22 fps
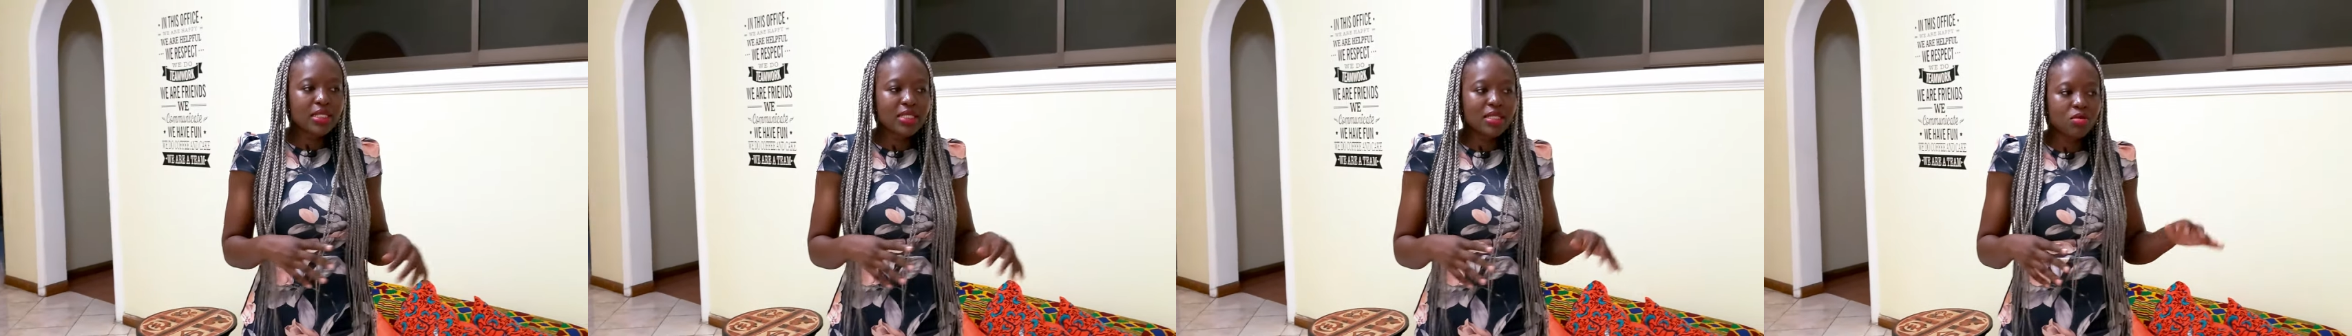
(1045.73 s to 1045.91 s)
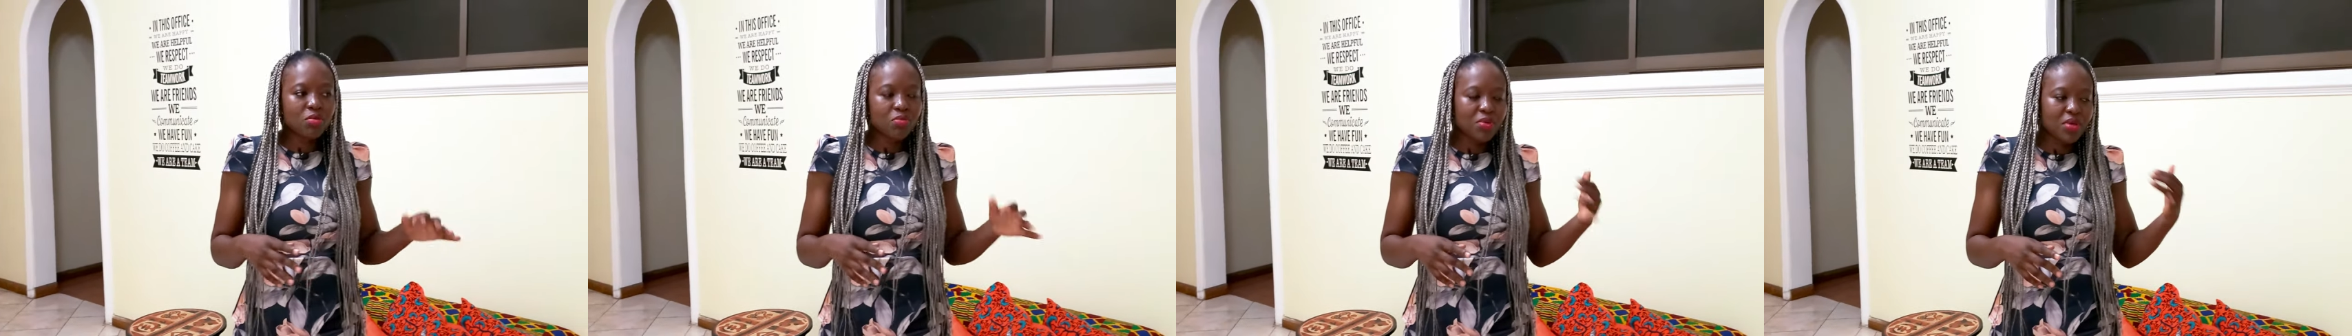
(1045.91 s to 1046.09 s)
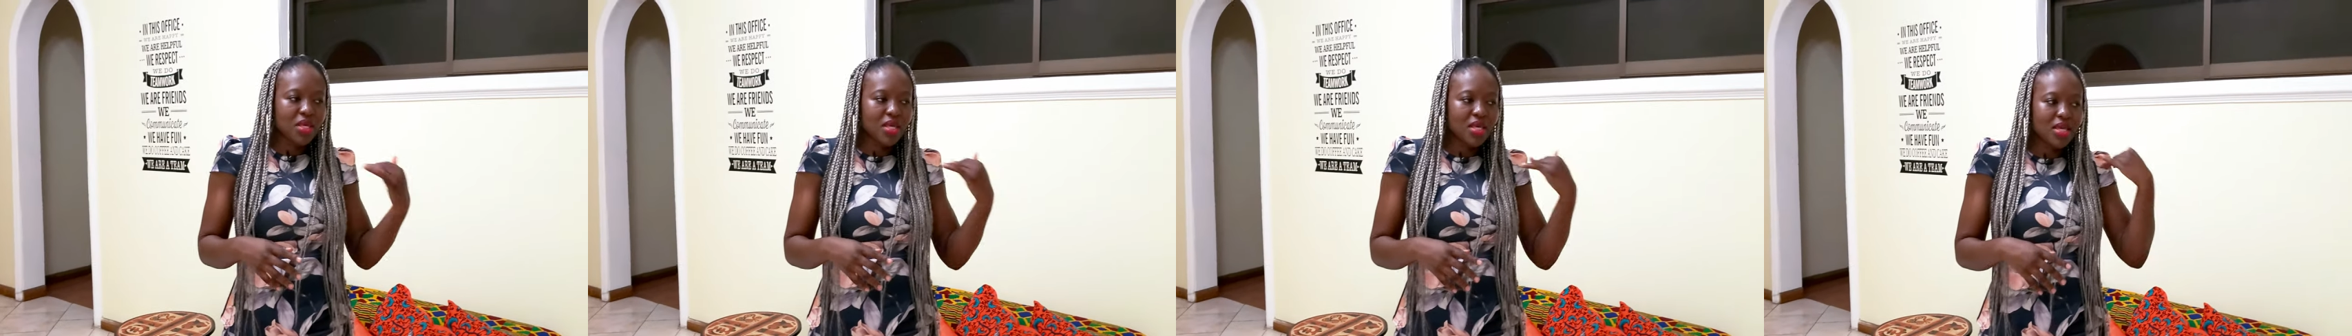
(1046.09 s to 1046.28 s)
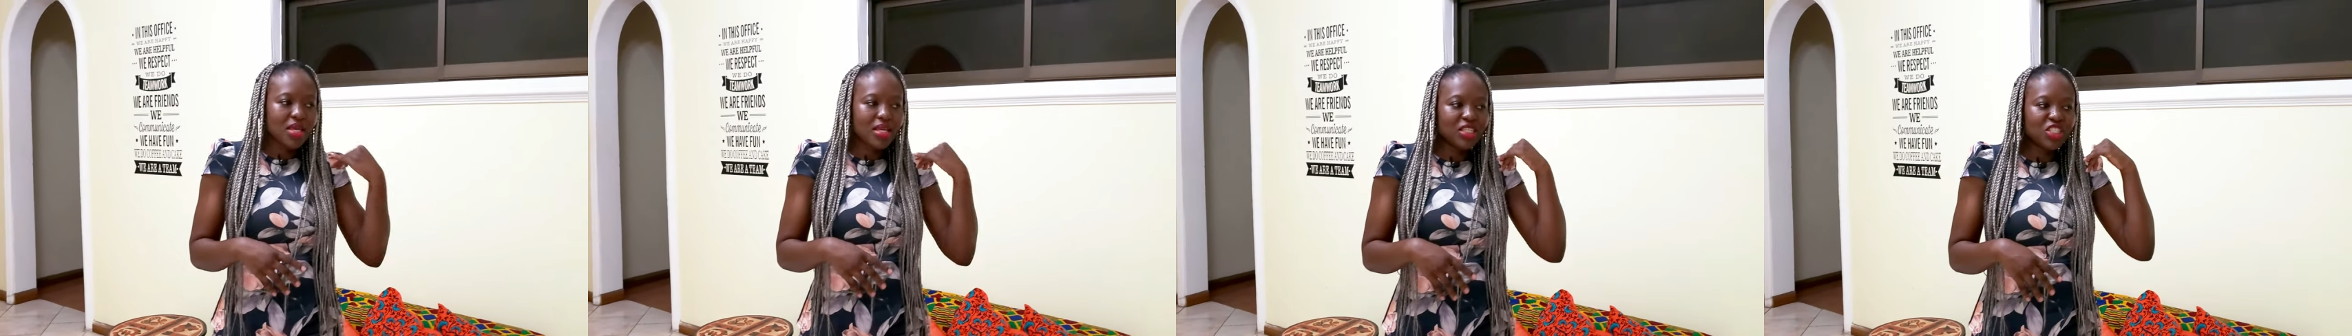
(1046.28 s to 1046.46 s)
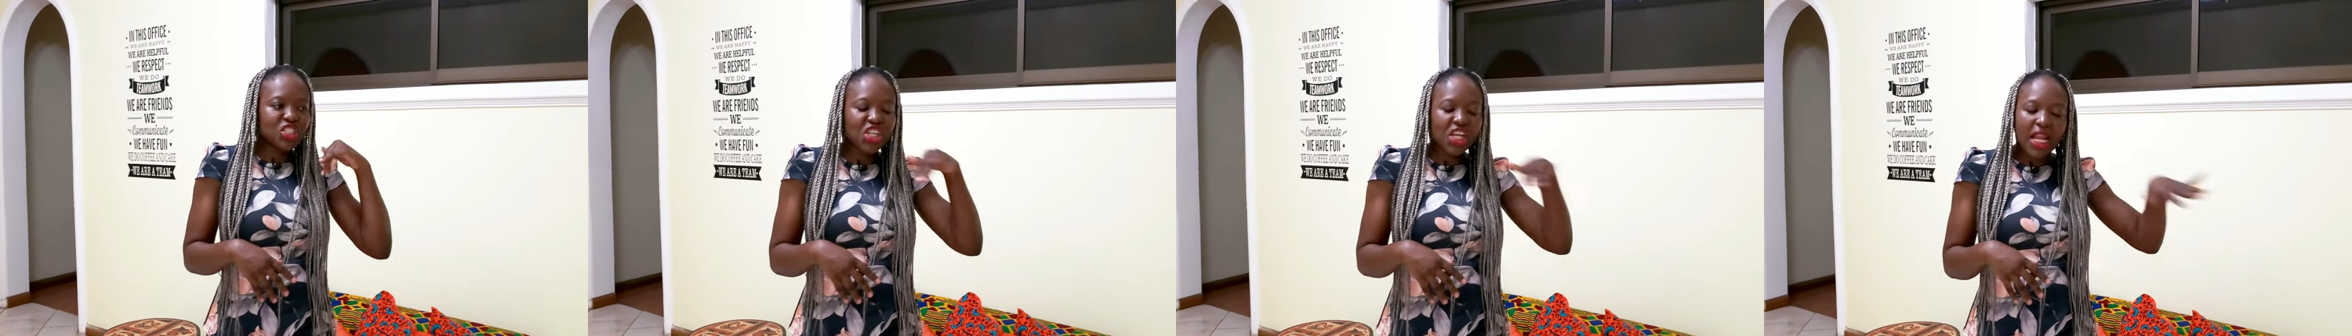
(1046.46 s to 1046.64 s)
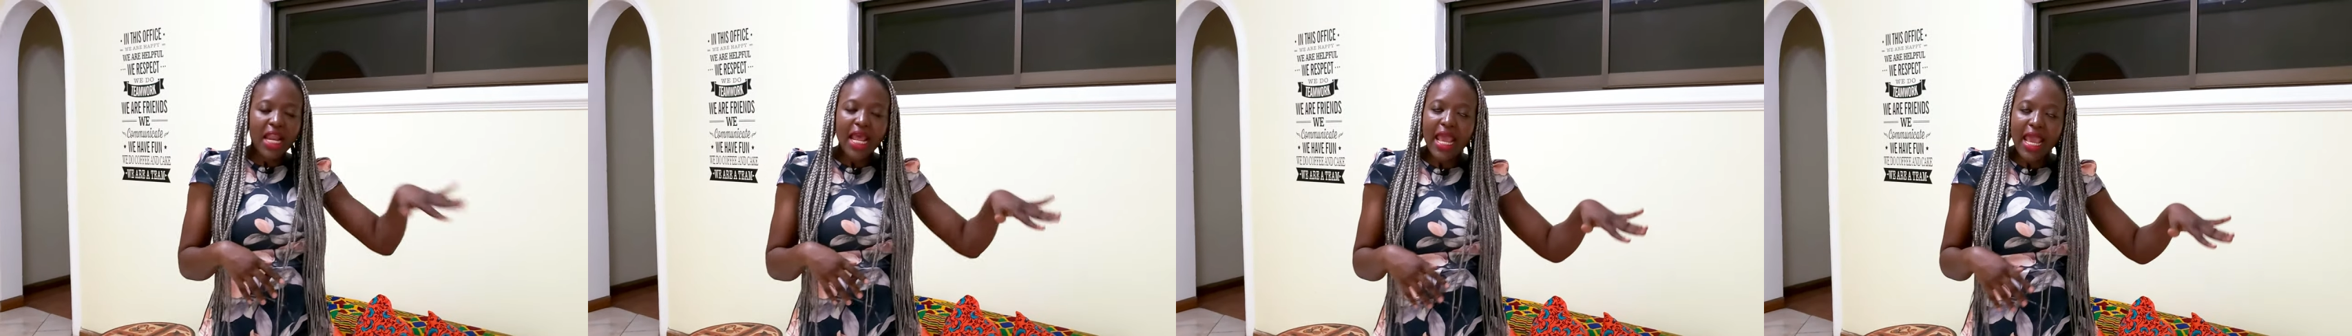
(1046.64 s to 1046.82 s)
to be
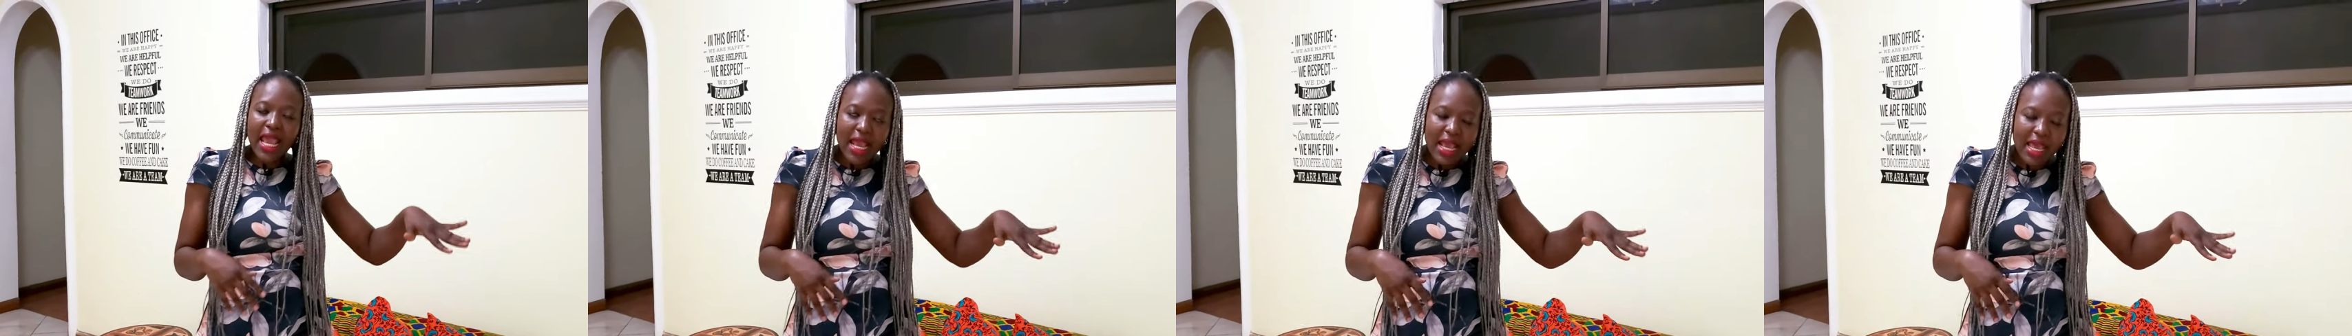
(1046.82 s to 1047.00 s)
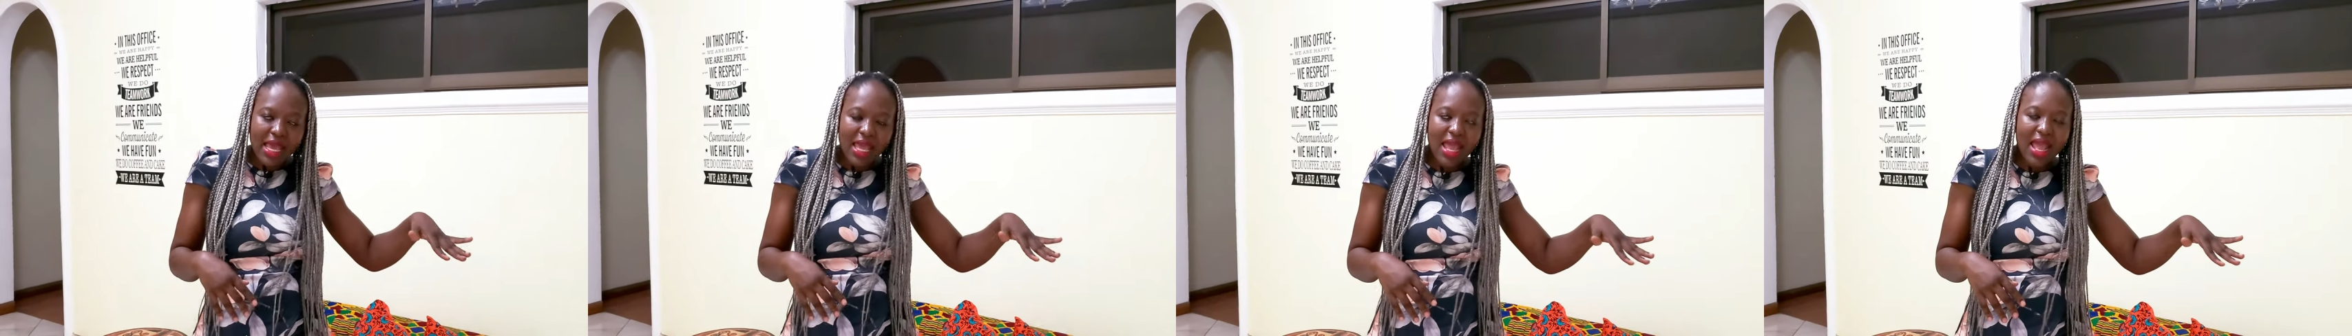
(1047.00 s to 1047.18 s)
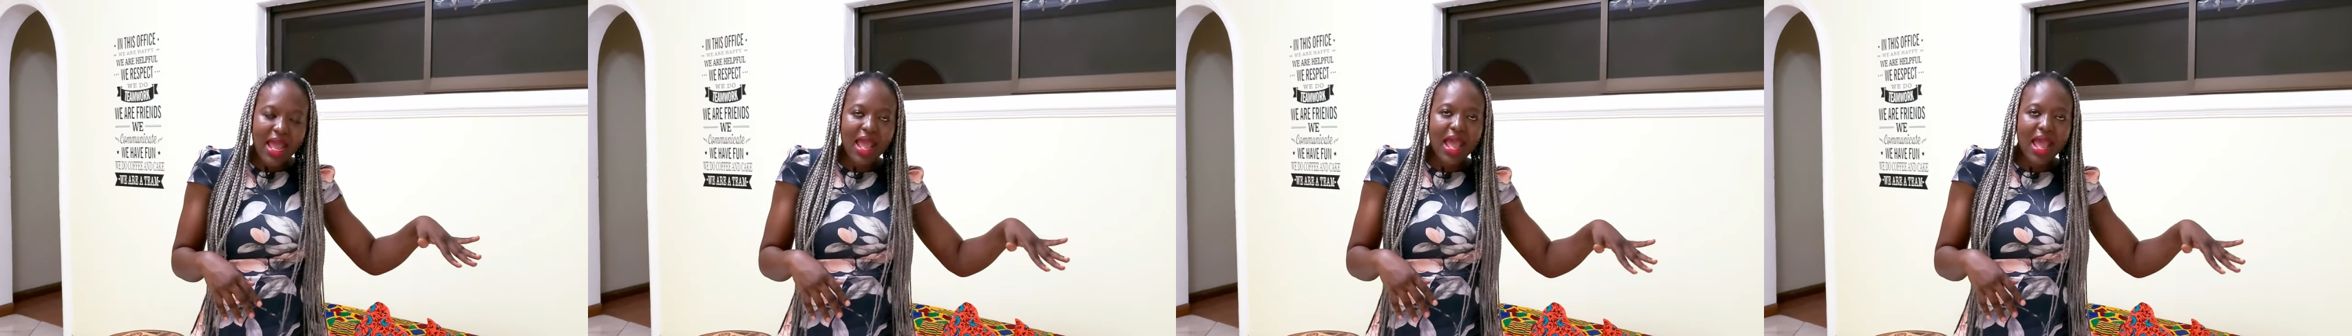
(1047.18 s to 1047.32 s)
chilling.